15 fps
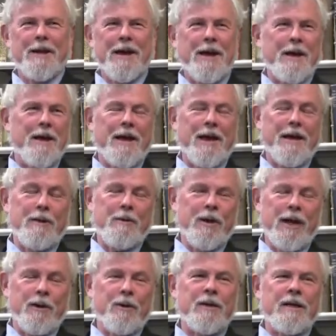uh, and
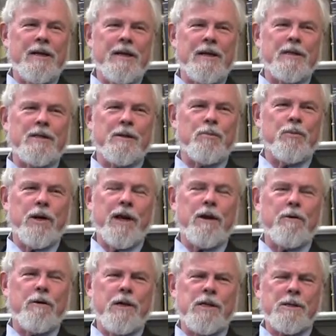you know, it, it's a
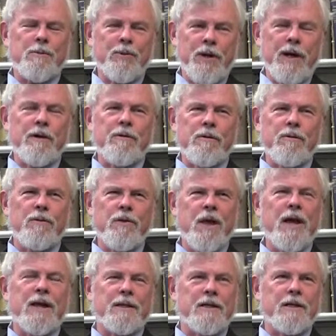pretty it's a pretty crude
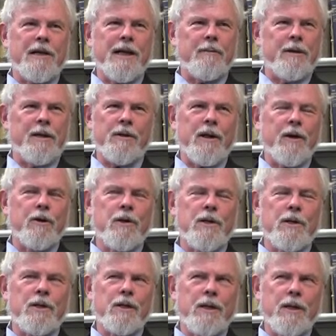thing at the time. You know, they
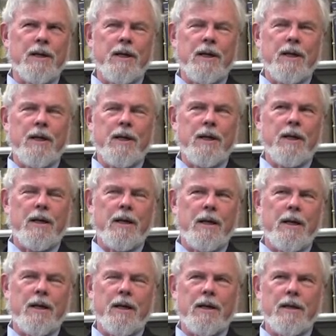couldn't. Uh,
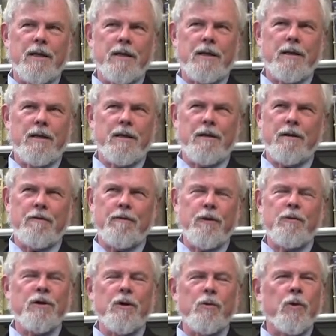your
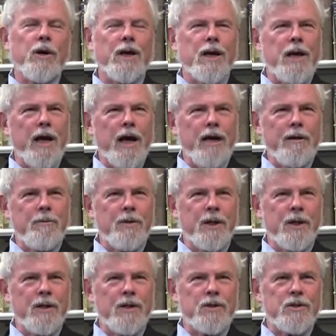phone didn't work at night
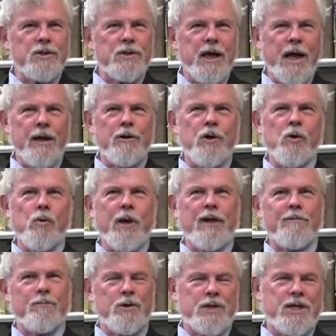because they had no way
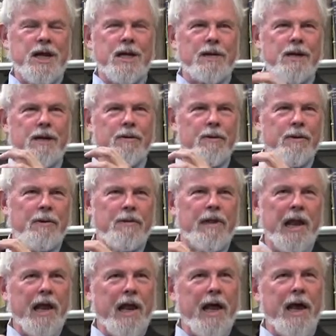of protecting the,
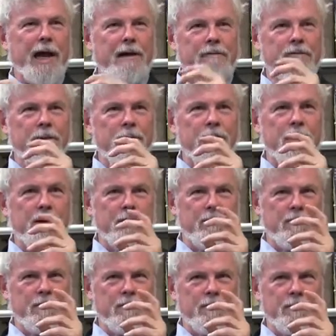the line from the
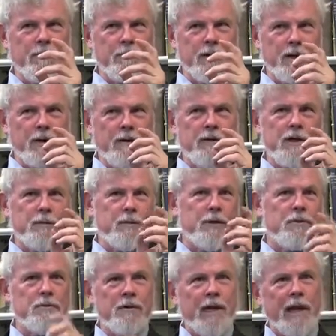from the current that
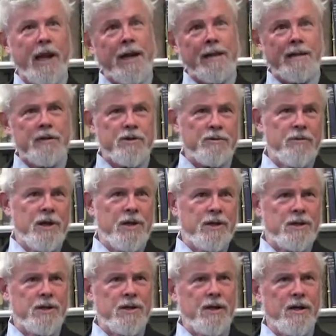went through to light the
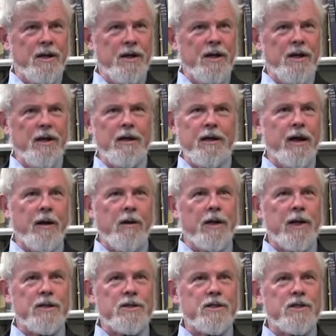streets. You mm. get hmm. all
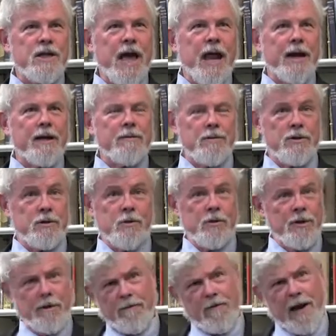kinds of static, and mm. so hmm.
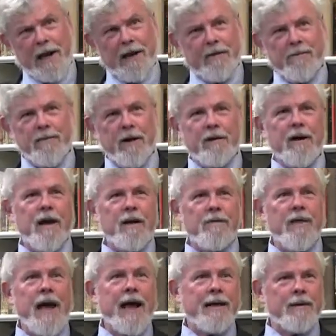when they finally figure
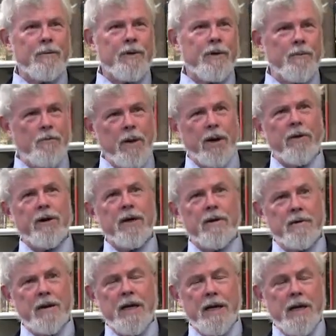out that, I mean, and bury
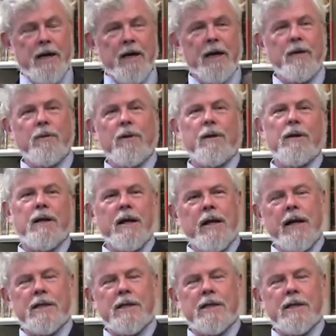it, you know, then it